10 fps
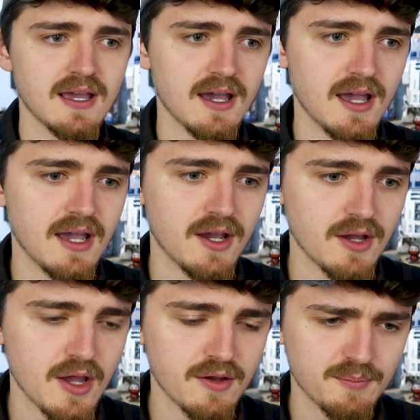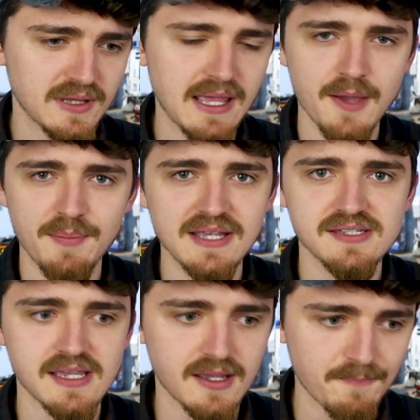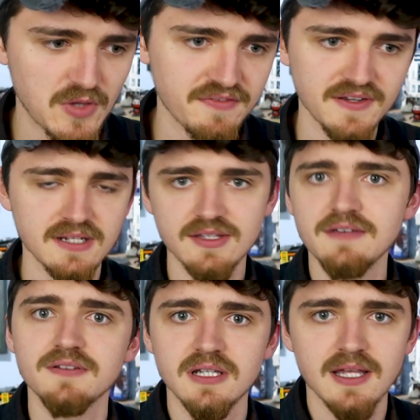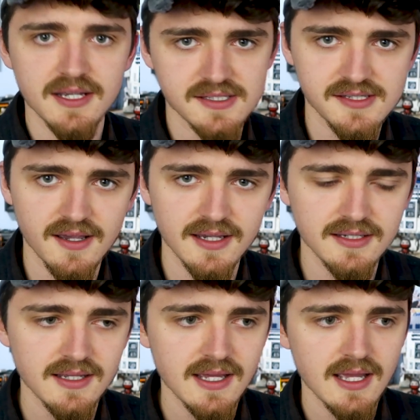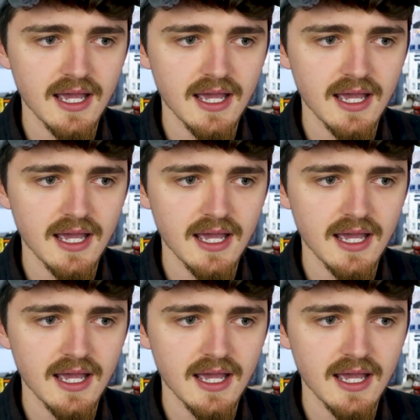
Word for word: uh, her a basic affinity for the light side.